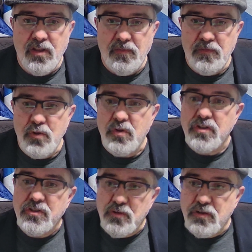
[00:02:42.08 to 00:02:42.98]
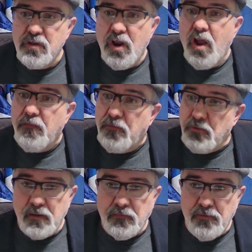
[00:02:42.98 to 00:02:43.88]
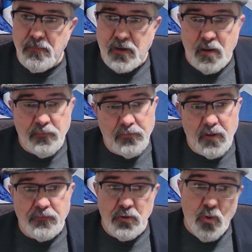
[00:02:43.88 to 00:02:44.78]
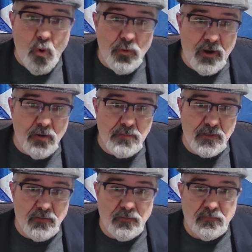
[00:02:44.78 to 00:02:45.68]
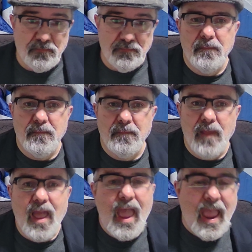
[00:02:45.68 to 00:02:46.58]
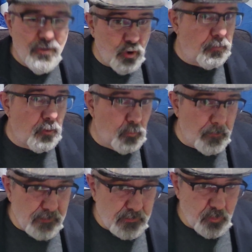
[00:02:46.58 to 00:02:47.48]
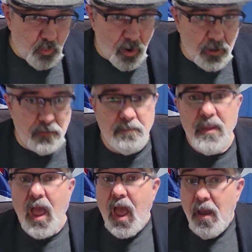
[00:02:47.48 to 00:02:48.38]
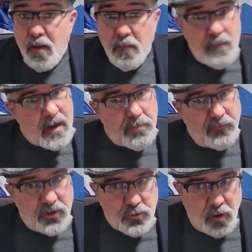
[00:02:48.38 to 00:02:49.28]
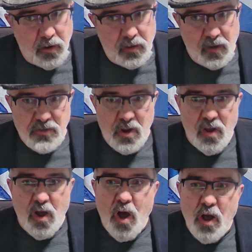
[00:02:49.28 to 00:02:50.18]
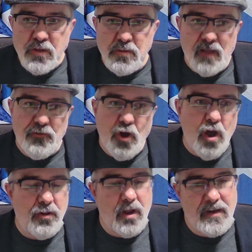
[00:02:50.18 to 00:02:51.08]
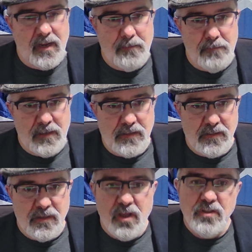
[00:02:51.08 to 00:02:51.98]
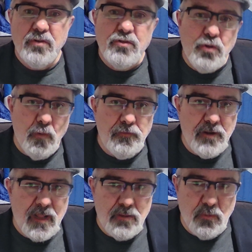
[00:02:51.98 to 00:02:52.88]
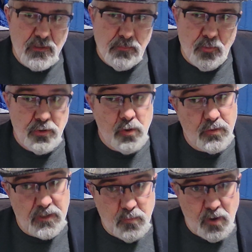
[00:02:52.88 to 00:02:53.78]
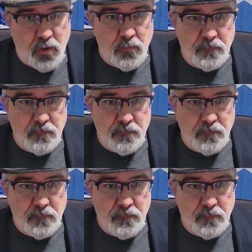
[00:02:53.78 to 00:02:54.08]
you can search from the comfort of your own armchair. And no bullwhip is required. Many provincial archives also have online databases, so don't forget to explore those as well.